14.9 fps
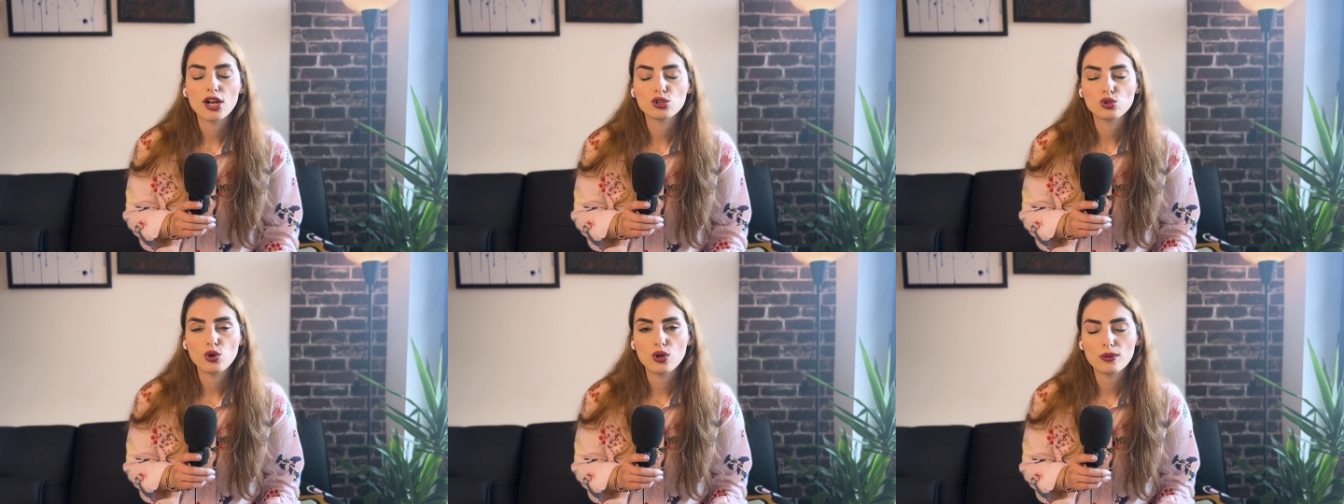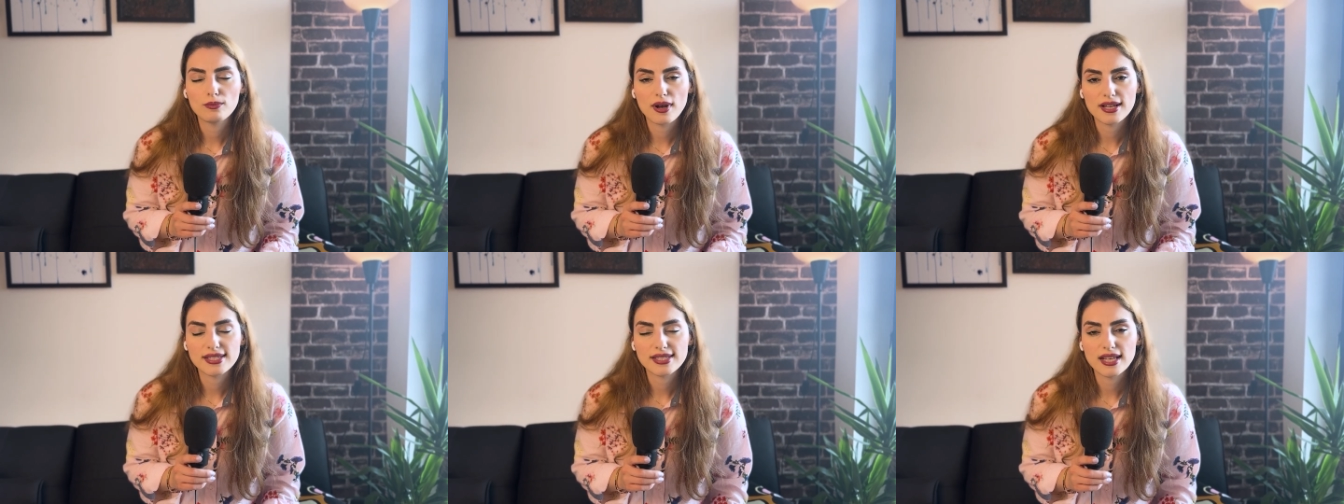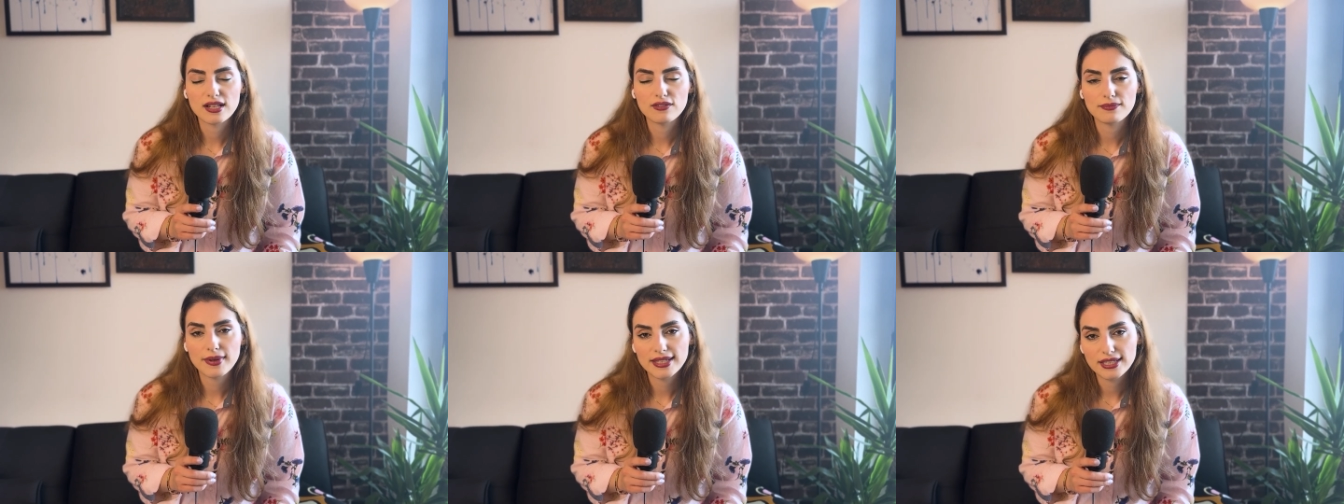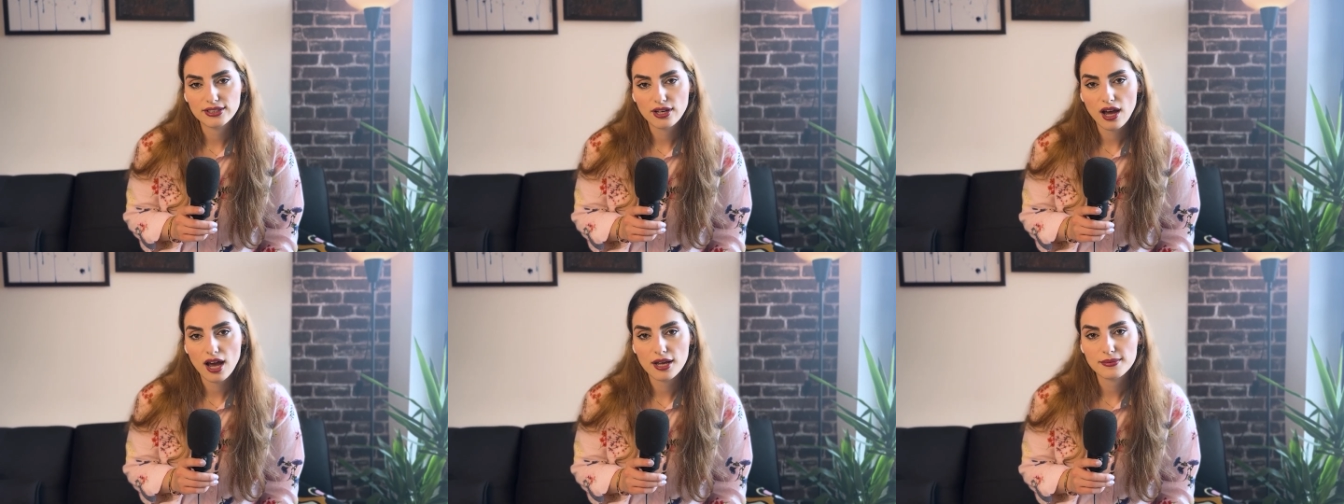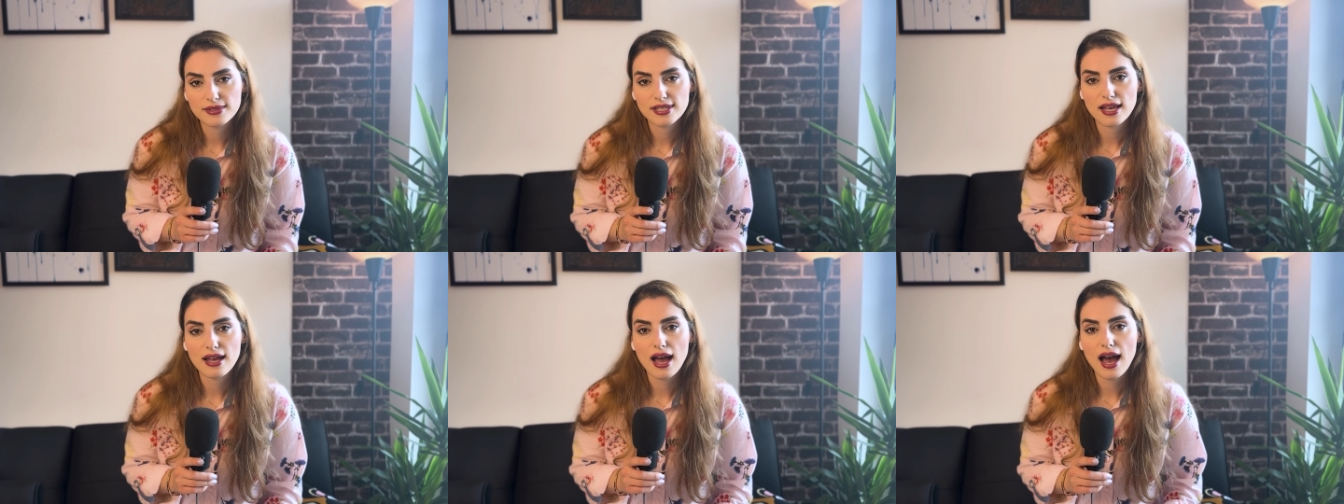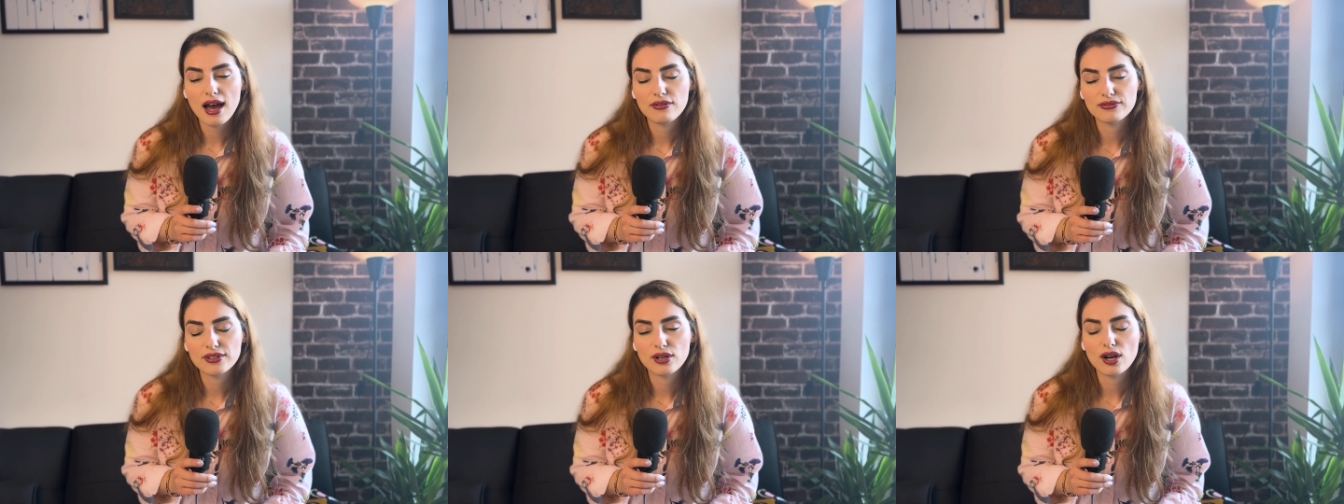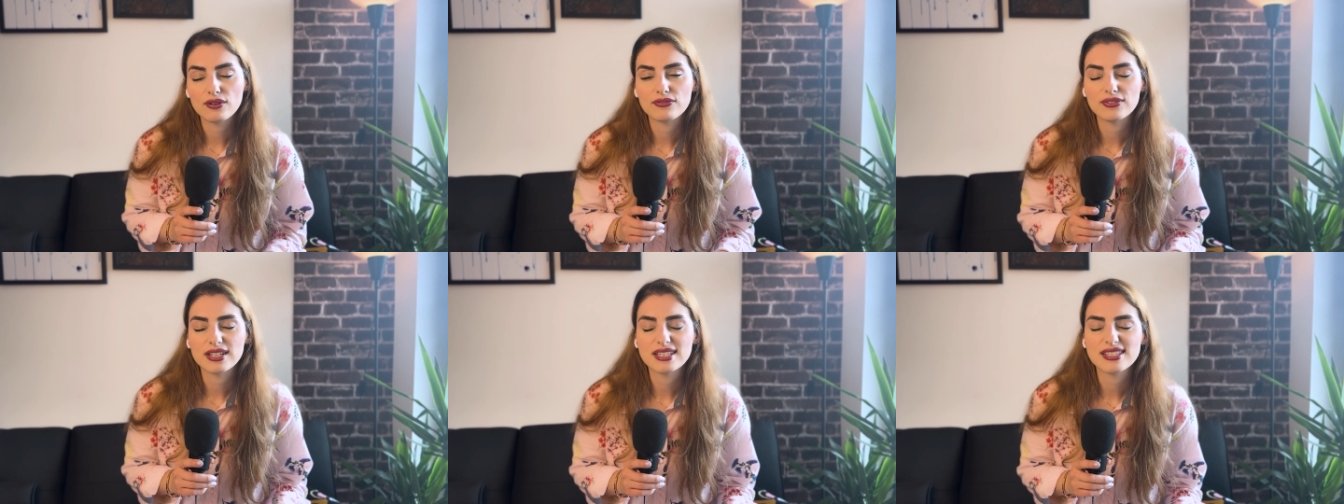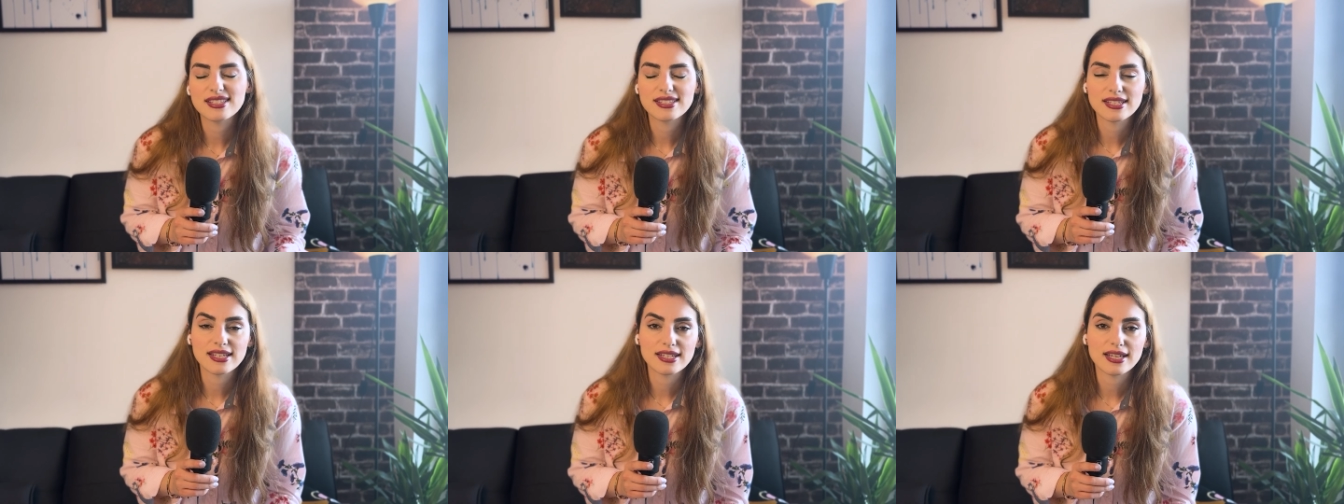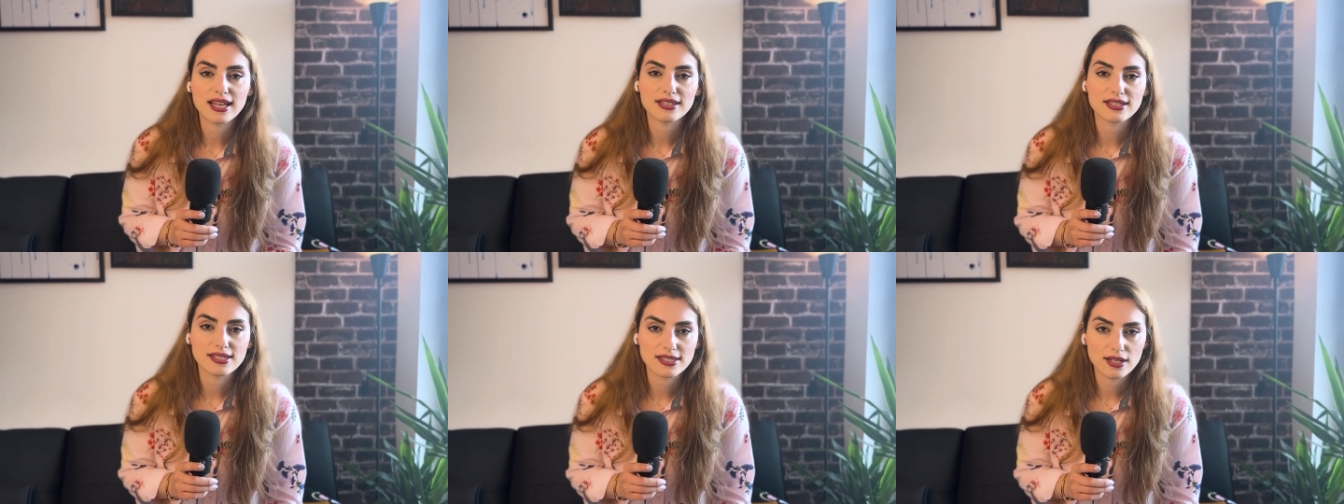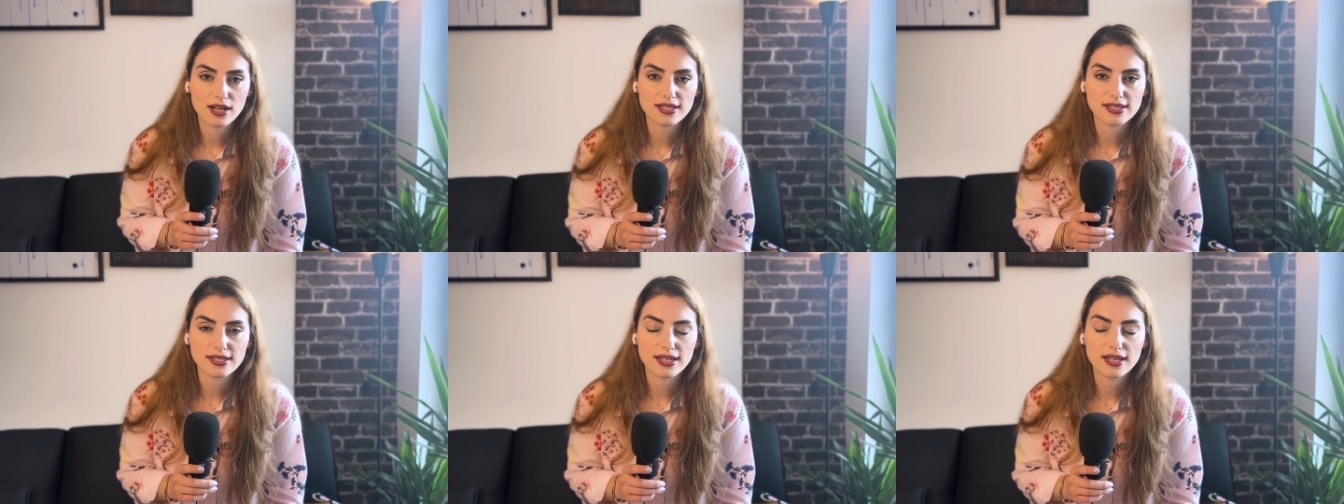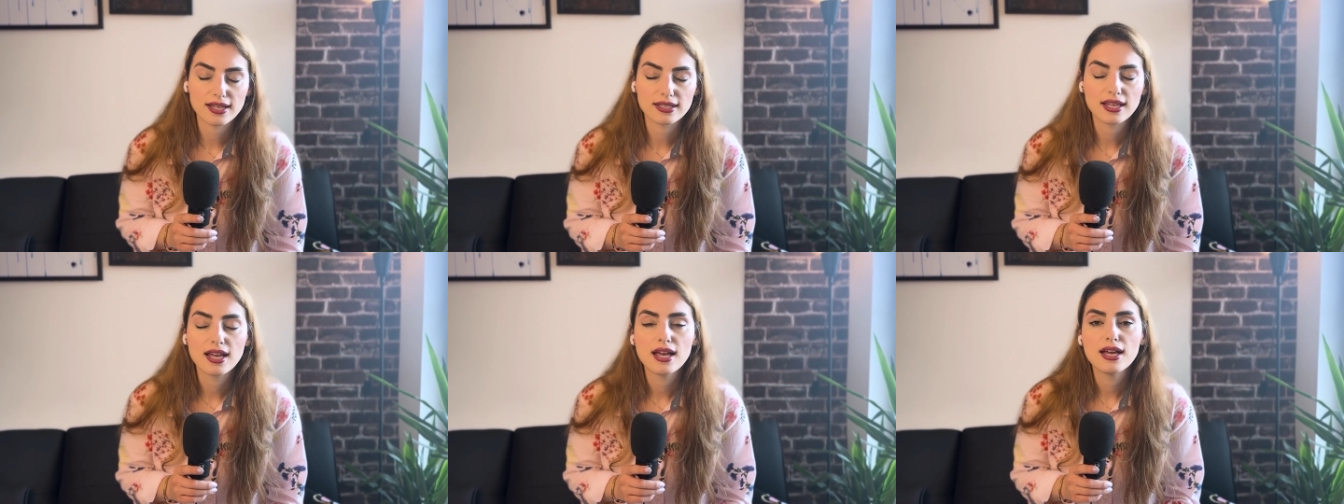I told myself many times after I felt sick and disgusted